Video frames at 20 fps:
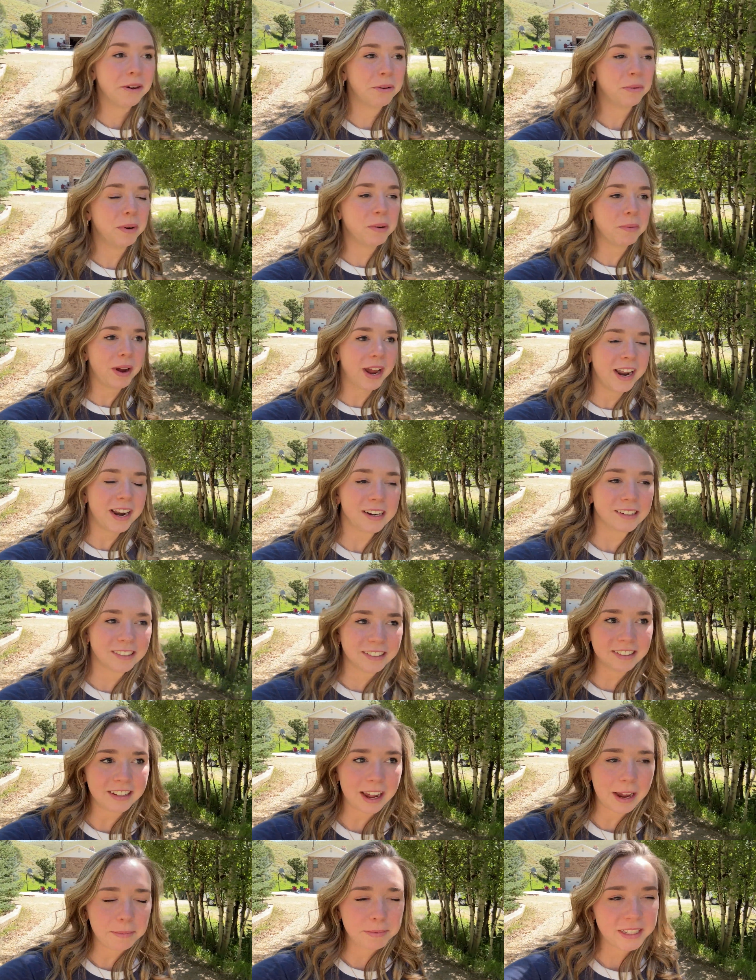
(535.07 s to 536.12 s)
We went and
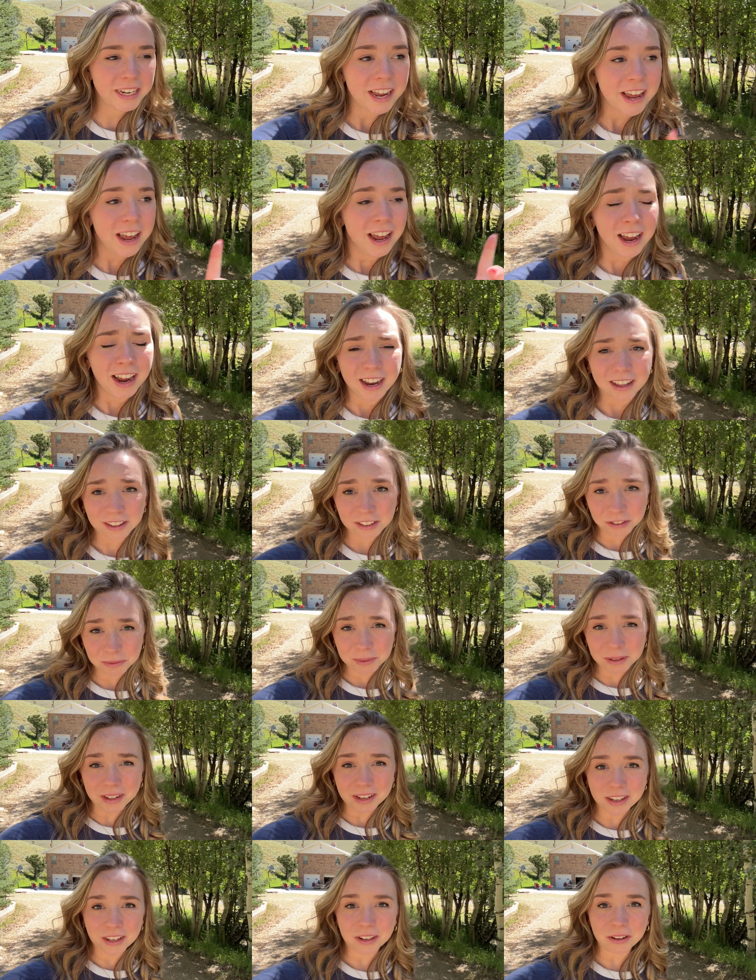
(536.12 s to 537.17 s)
slept at this
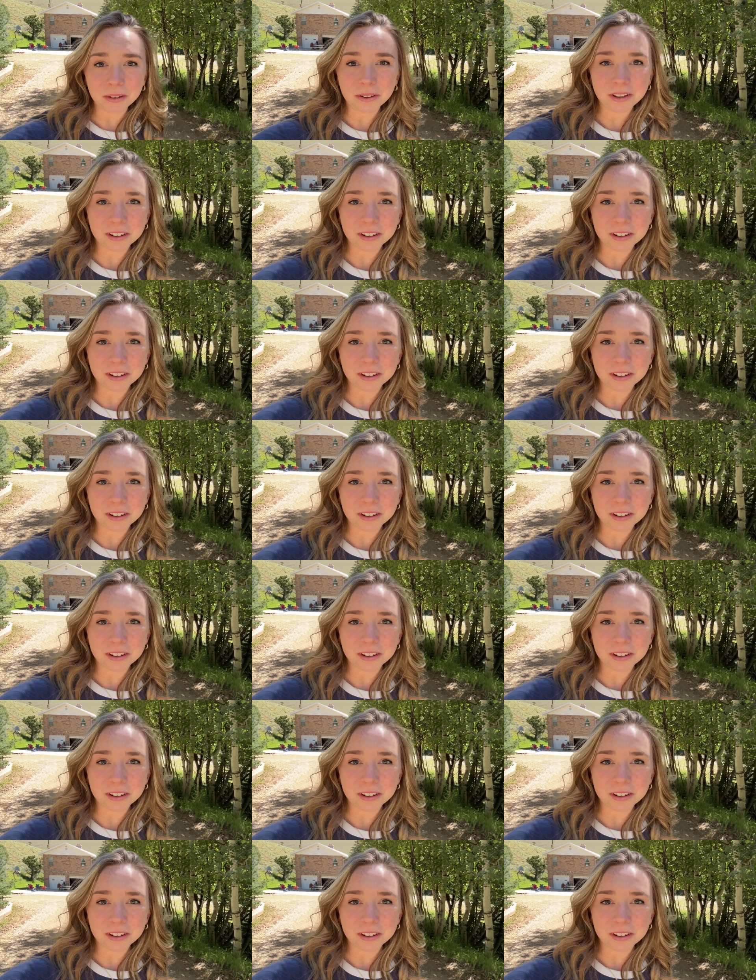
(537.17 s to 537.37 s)
really cute